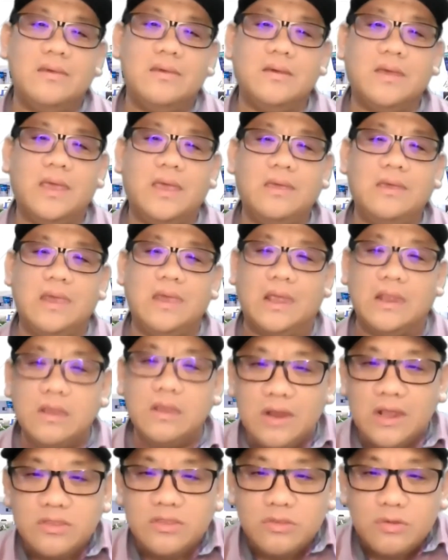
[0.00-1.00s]
okay, and
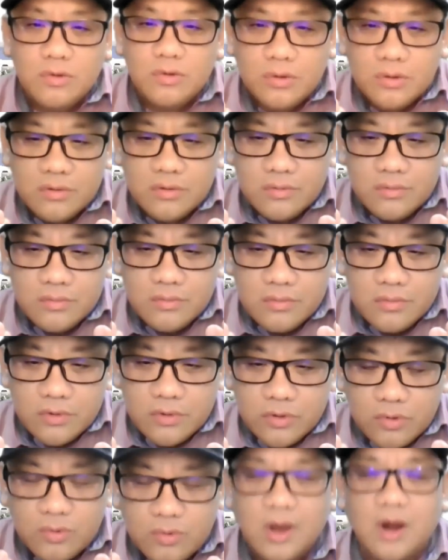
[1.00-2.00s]
you need to
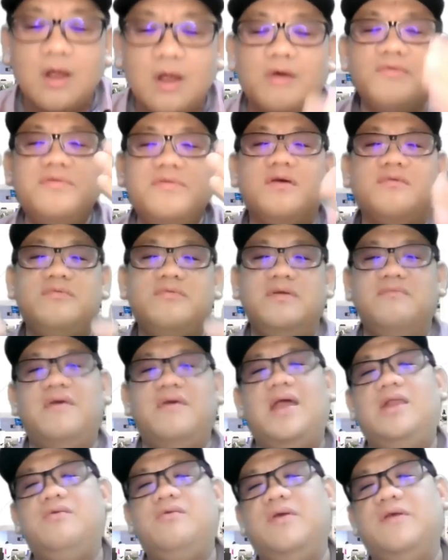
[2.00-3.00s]
do a lot of
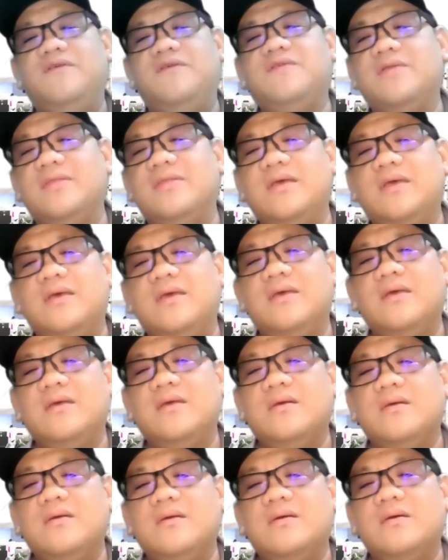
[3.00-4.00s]
self-evaluation,
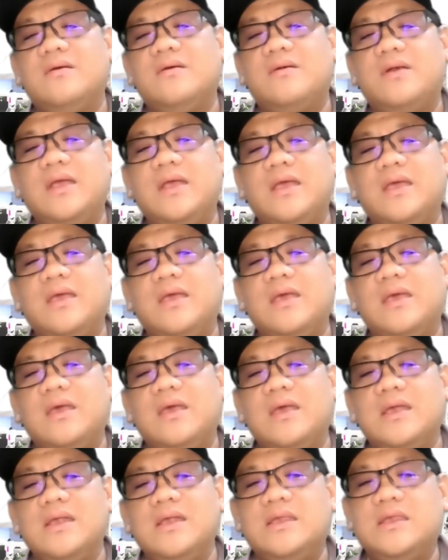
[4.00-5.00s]
all right?
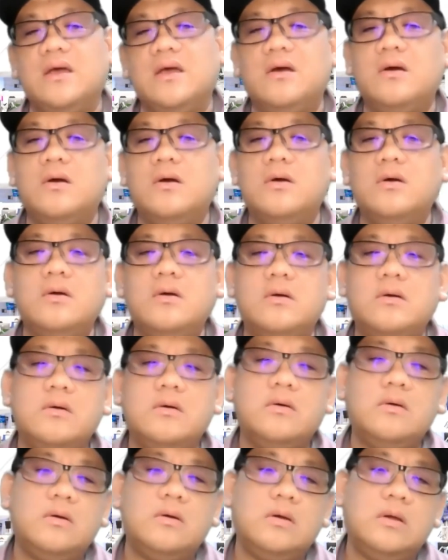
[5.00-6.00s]

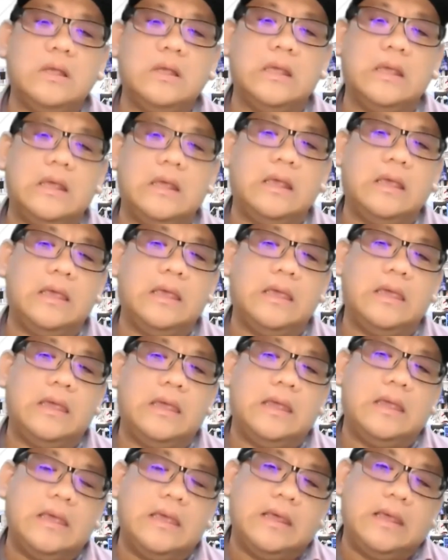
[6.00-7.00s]
So,
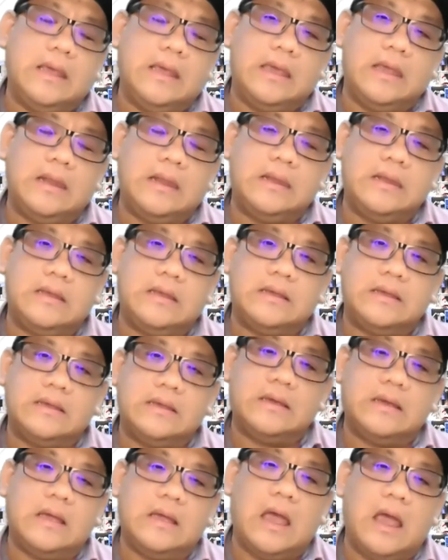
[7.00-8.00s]
and
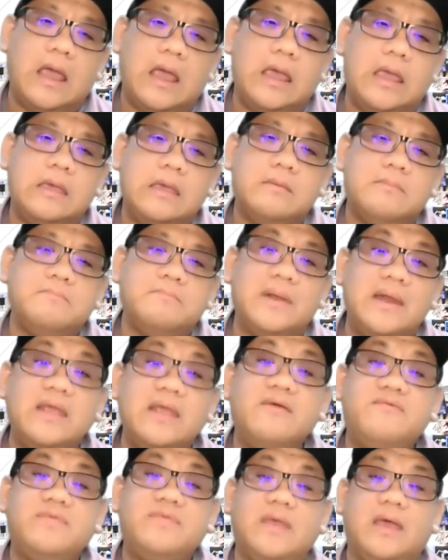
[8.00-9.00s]
I
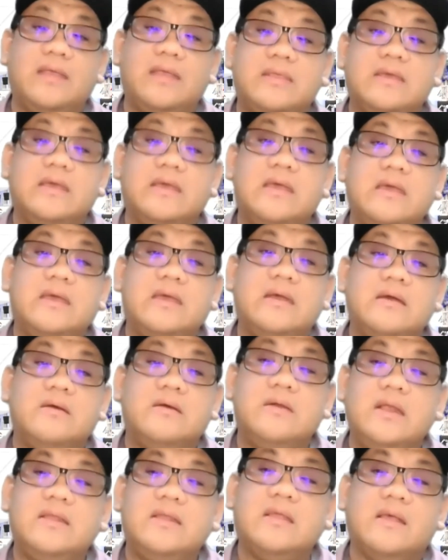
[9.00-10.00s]
believe that
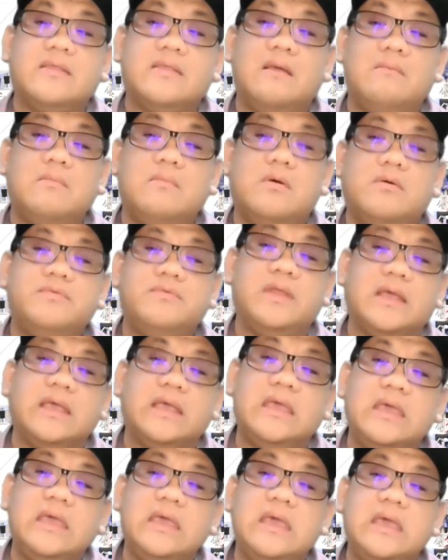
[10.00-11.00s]
these are some of the
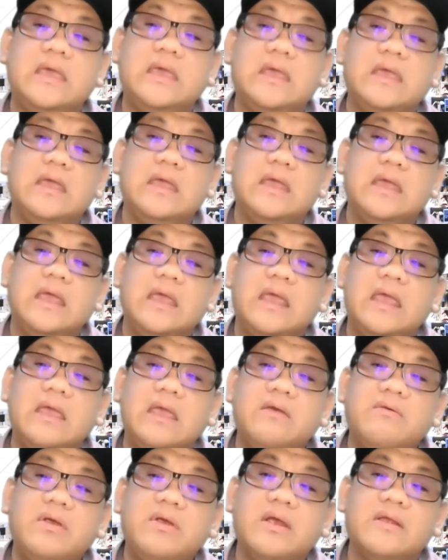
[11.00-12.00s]
key
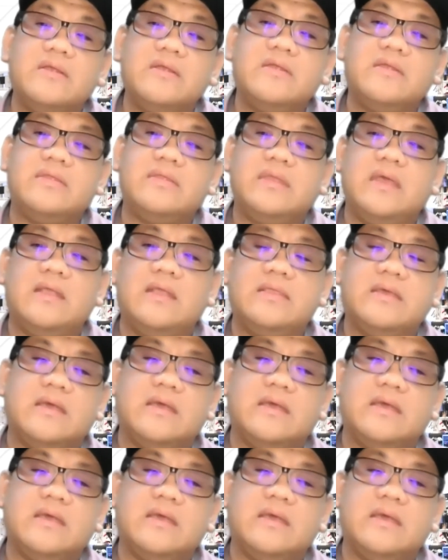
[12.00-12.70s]
areas that